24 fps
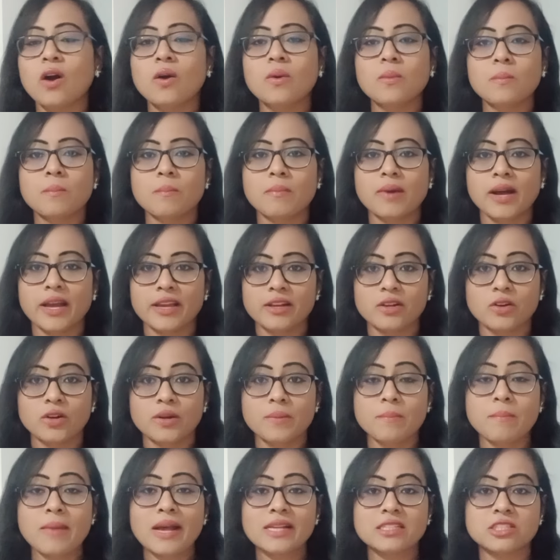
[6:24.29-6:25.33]
my God,
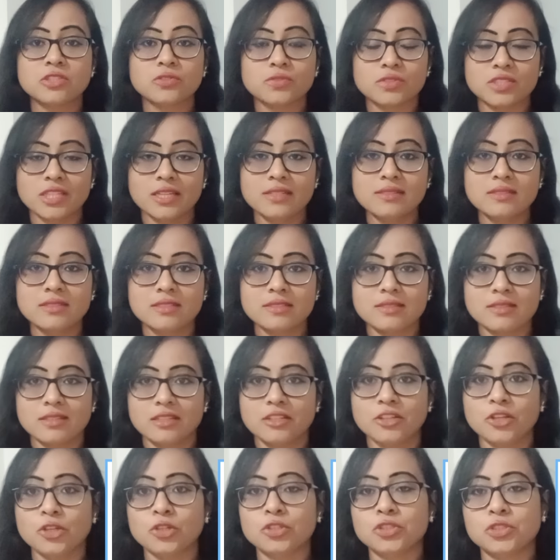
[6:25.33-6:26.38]
massive changes
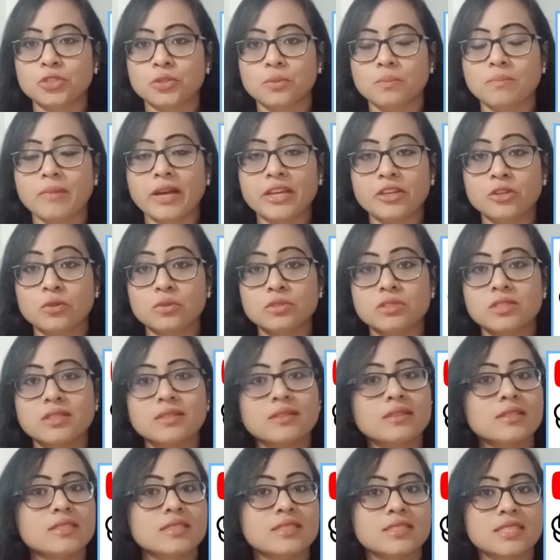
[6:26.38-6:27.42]
in YouTube by using
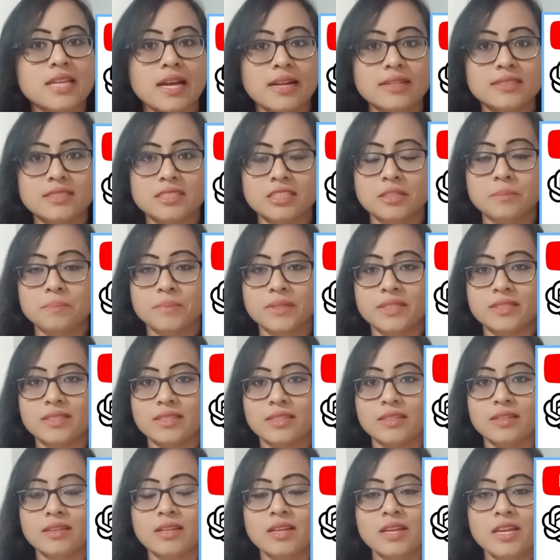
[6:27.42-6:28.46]
this ChatGPT.
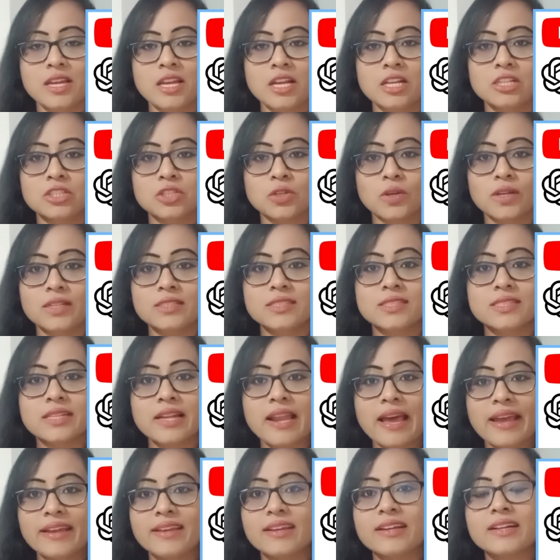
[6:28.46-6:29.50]
So it's
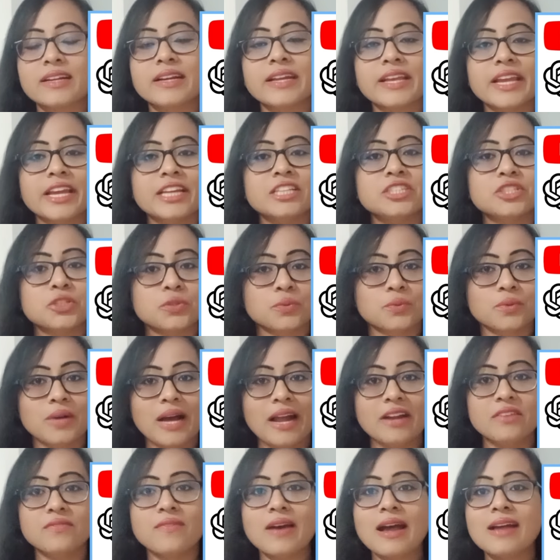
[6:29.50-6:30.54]
like a creative,
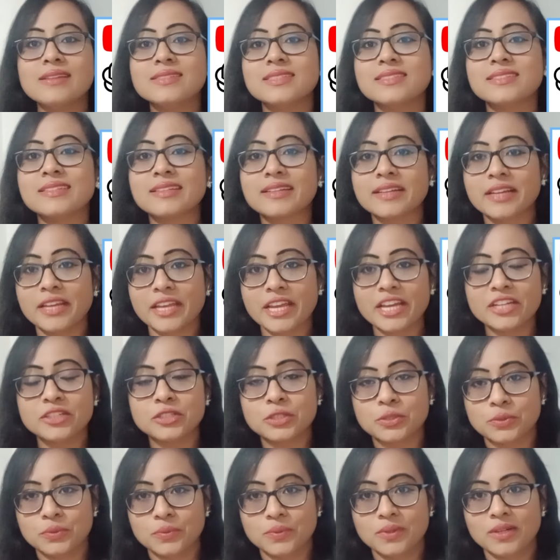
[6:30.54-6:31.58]
advanced
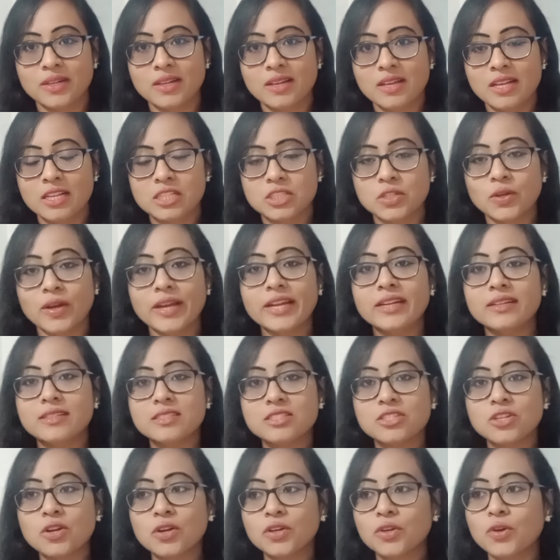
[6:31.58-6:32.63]
creative. So it is
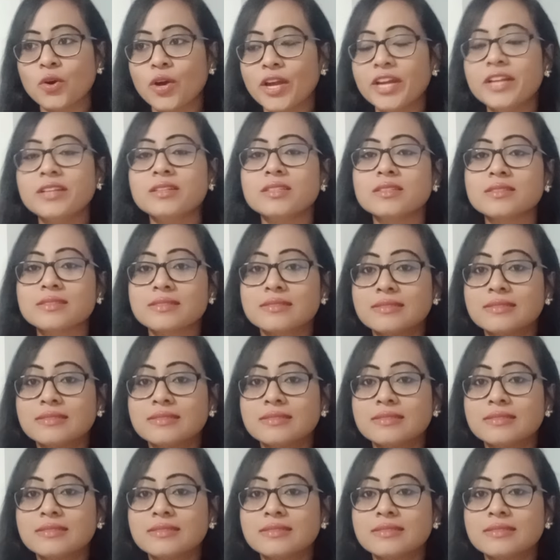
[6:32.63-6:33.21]
not going to